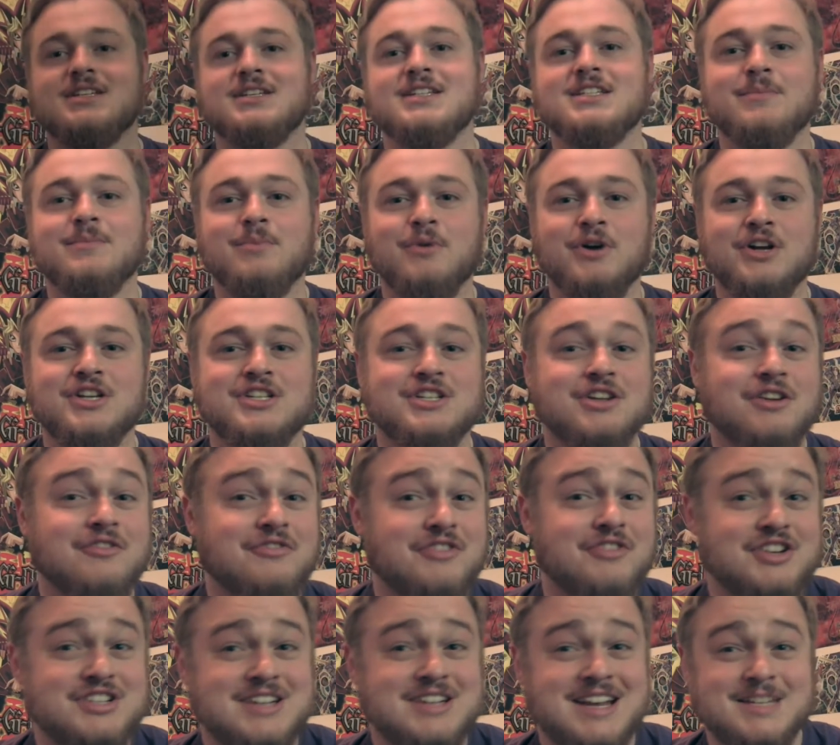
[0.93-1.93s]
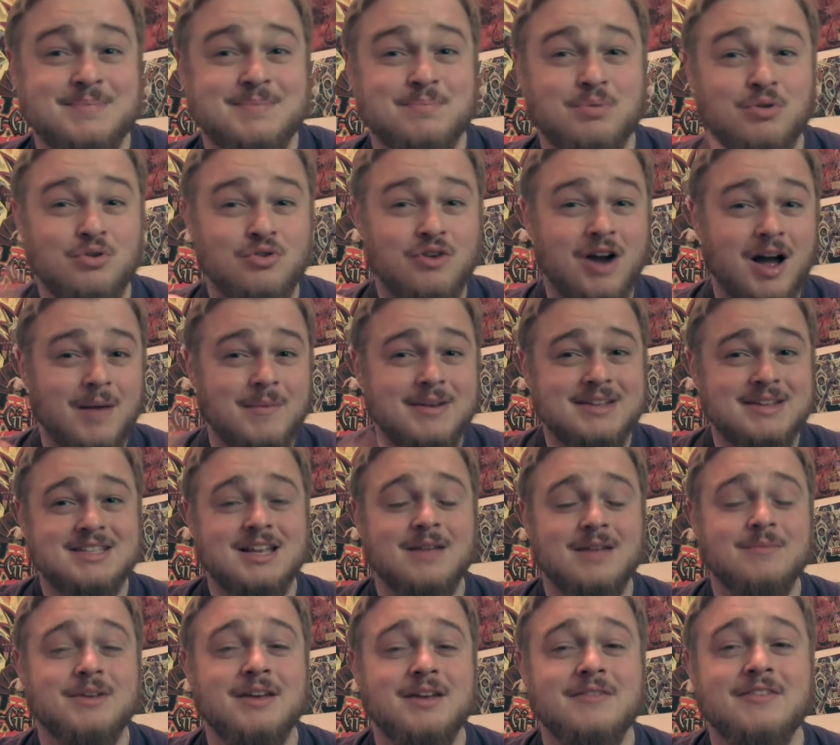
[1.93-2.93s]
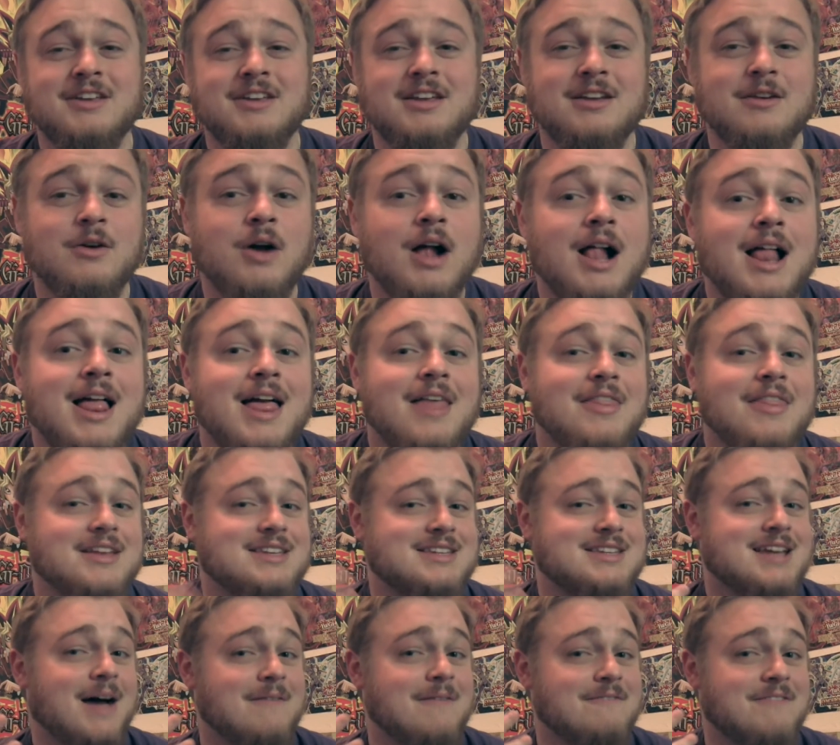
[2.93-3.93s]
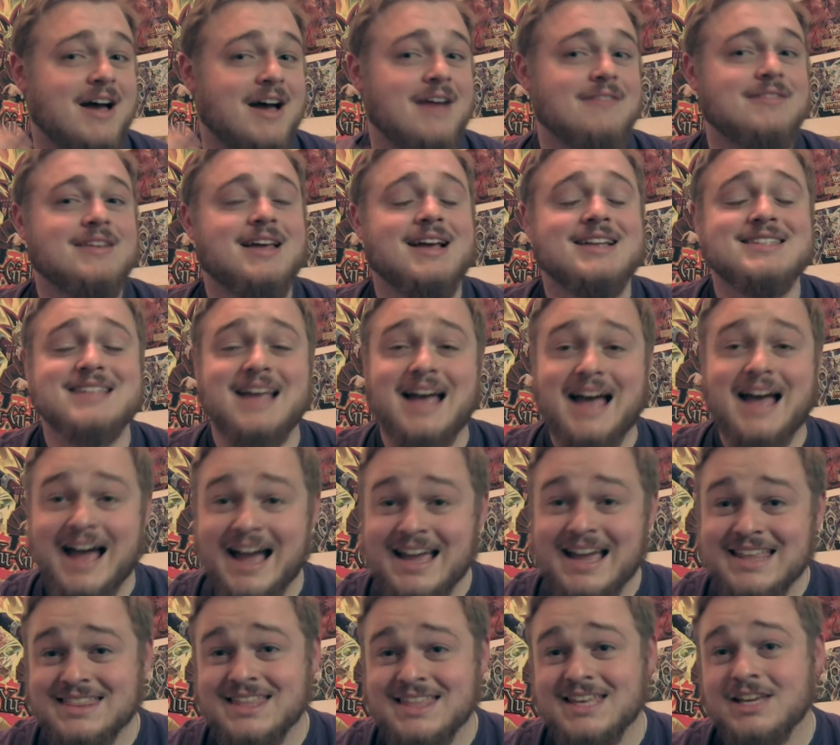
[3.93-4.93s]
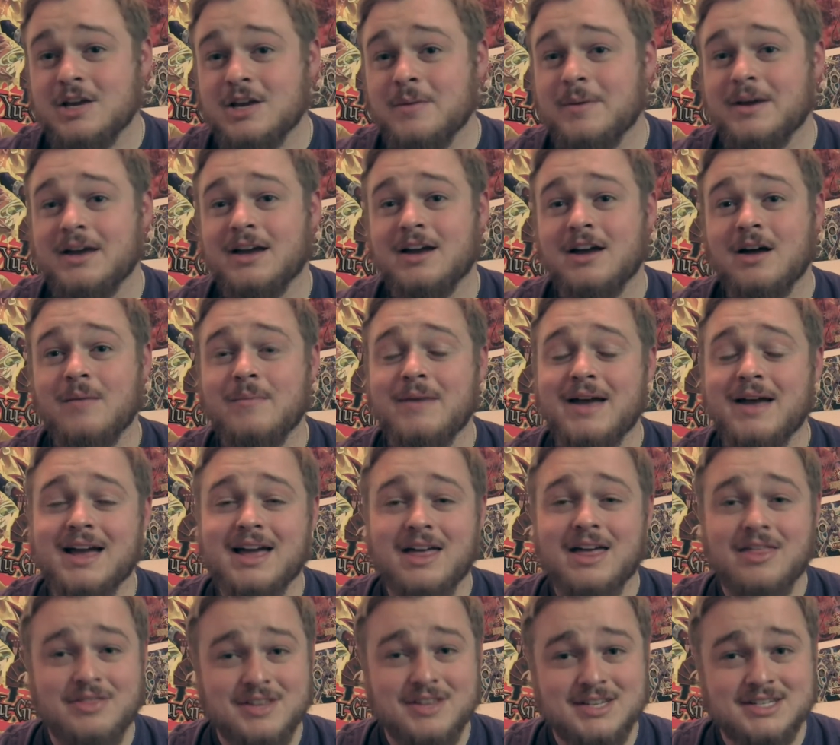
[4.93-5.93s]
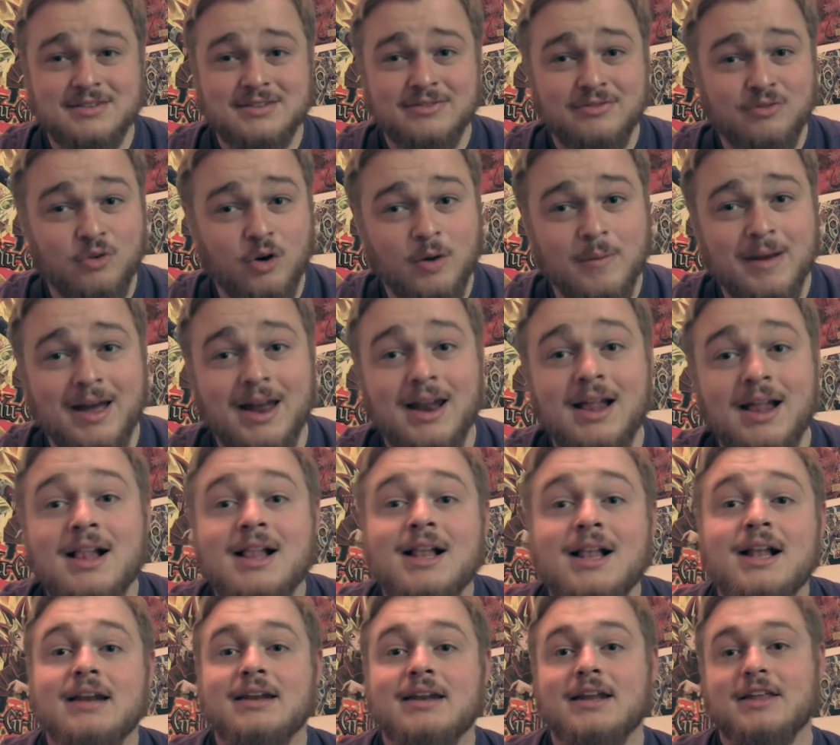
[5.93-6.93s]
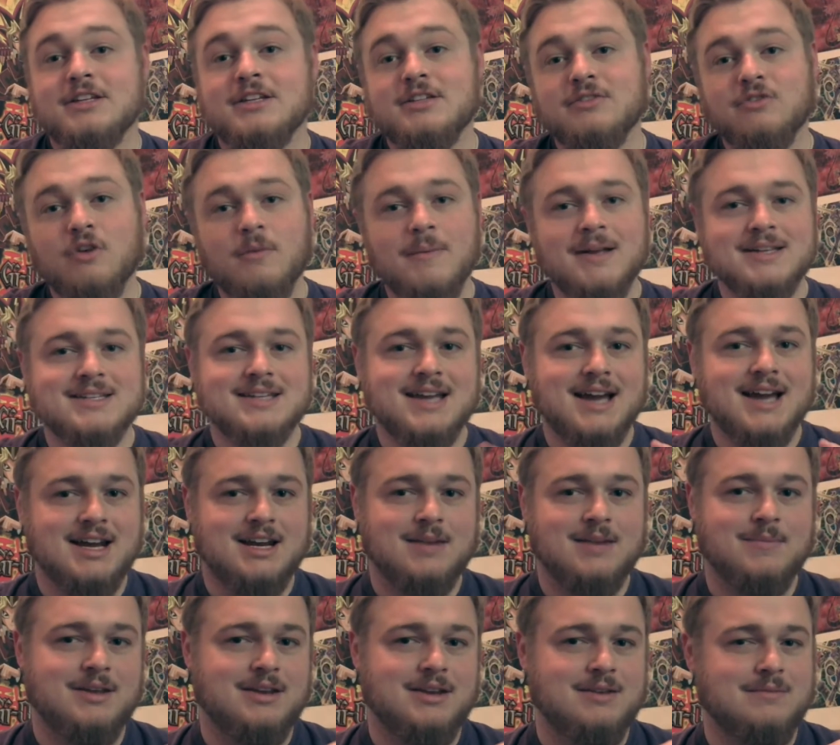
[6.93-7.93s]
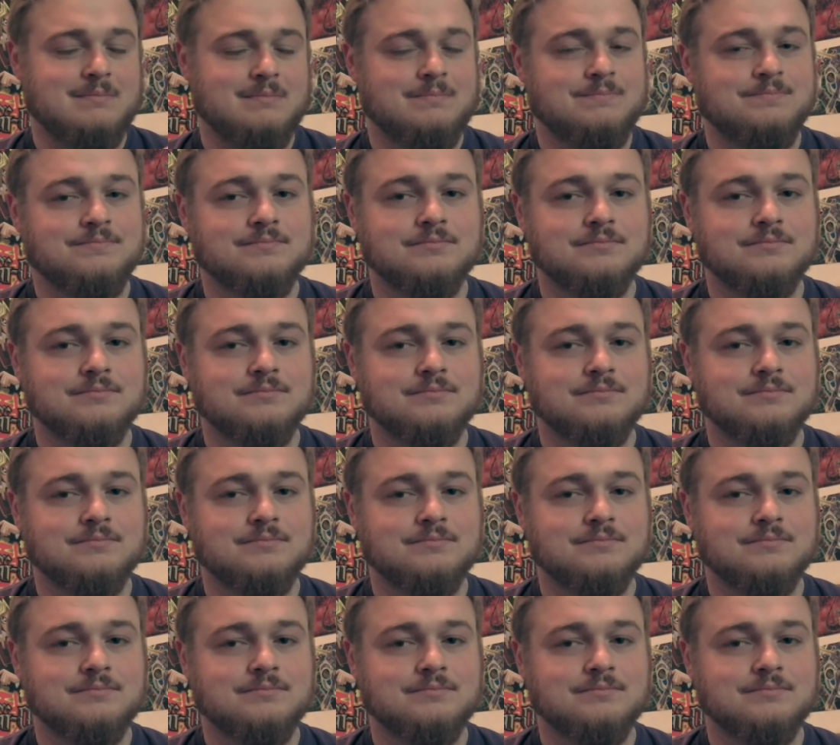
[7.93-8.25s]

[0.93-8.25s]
It's your boy Chillfish, and as promised, I'm giving you the top 5 decks that I think can make a comeback at this format. Now, this format's kind of been